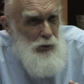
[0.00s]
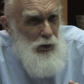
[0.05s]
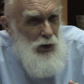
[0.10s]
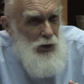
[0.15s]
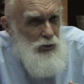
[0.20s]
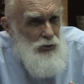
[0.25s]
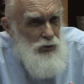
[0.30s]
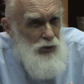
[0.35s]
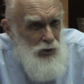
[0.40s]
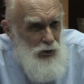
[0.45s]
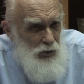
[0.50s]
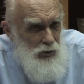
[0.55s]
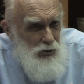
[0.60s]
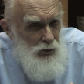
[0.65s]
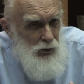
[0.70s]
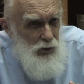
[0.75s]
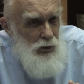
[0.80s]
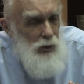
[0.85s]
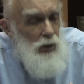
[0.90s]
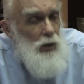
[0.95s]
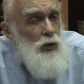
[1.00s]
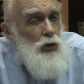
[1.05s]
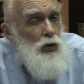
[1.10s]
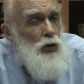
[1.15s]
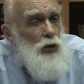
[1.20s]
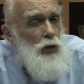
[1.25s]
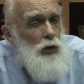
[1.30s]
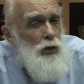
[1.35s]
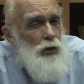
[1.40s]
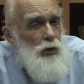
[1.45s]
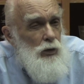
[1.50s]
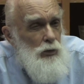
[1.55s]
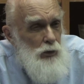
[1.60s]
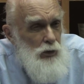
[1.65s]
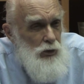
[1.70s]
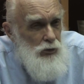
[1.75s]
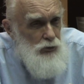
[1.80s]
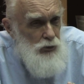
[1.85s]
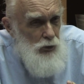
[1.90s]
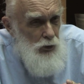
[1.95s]
means that uh, good
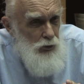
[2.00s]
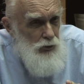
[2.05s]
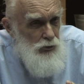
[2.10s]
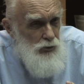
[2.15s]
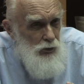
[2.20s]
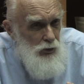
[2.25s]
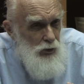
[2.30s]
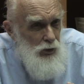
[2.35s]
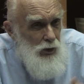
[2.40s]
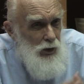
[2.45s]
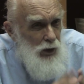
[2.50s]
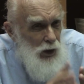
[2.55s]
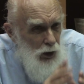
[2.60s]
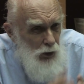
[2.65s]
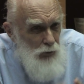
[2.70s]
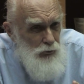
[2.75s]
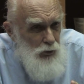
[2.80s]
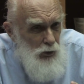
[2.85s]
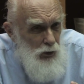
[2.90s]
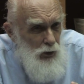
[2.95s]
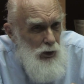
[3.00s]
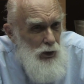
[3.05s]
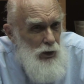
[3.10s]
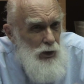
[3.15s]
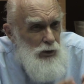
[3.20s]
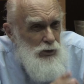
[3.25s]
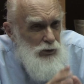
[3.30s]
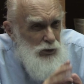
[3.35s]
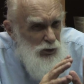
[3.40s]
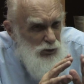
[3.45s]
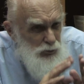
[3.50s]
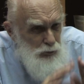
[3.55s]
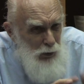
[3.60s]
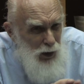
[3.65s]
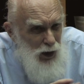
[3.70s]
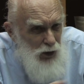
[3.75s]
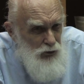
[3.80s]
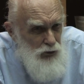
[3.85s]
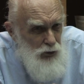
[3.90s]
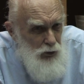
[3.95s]
research, careful,
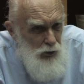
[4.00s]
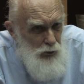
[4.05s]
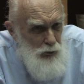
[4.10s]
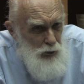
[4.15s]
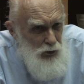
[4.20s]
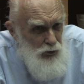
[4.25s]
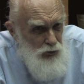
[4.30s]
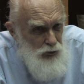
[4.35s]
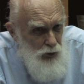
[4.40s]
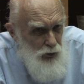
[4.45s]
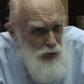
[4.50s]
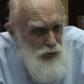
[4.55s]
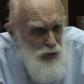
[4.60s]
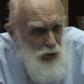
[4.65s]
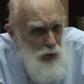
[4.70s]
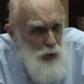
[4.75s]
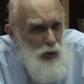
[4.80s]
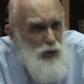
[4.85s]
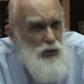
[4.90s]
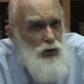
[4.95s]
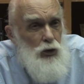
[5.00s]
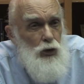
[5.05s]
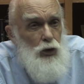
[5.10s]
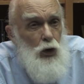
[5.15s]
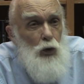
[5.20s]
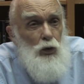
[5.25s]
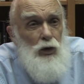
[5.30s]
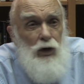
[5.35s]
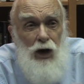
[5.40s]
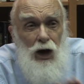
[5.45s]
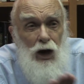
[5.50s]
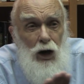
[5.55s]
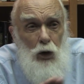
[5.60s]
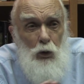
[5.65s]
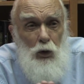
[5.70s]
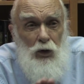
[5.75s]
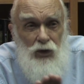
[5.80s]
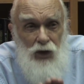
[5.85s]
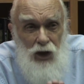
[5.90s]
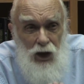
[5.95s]
dispassionate research in which you don't care
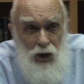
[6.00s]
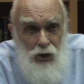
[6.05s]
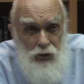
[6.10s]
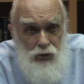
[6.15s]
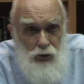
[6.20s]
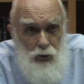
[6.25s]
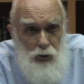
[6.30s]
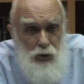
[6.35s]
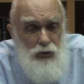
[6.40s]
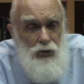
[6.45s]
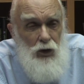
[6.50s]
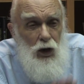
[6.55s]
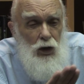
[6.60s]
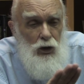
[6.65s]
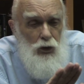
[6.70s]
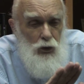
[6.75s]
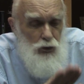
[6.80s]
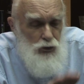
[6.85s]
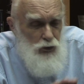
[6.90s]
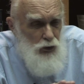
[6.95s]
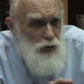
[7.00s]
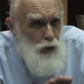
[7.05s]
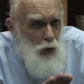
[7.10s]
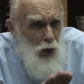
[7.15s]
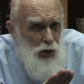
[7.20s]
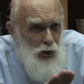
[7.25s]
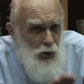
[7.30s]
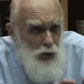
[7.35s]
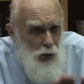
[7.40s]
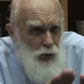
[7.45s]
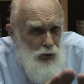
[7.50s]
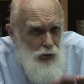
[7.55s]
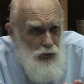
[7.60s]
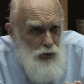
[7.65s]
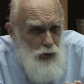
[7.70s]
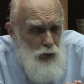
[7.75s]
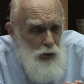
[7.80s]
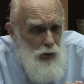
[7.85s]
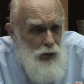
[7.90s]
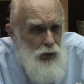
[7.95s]
what the answer is, you just want to know the
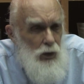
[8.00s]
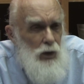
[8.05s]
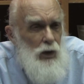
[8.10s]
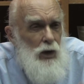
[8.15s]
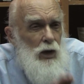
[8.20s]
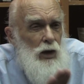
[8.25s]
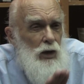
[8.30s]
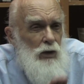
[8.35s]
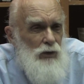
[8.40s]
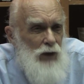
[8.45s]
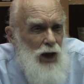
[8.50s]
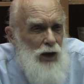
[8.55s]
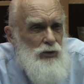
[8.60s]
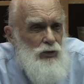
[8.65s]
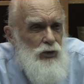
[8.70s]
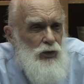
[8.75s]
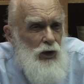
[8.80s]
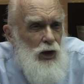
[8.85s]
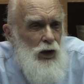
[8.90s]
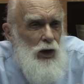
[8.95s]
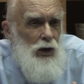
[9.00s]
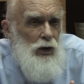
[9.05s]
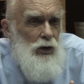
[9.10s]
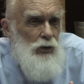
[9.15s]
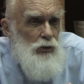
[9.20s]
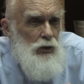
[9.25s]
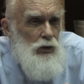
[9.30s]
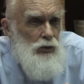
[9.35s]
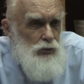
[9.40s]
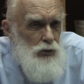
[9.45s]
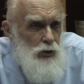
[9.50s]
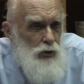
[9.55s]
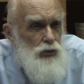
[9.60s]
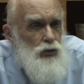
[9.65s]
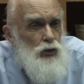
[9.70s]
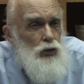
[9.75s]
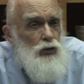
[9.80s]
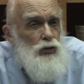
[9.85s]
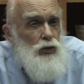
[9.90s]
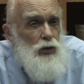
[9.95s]
truth, that's the kind of
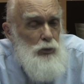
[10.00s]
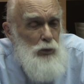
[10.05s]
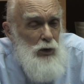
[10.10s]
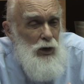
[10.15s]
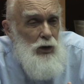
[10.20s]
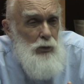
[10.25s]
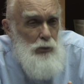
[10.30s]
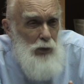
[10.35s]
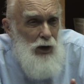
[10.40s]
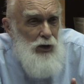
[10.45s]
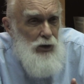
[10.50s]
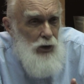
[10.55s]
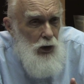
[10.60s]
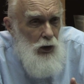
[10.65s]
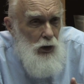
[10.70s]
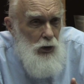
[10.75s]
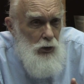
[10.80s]
research you should be depending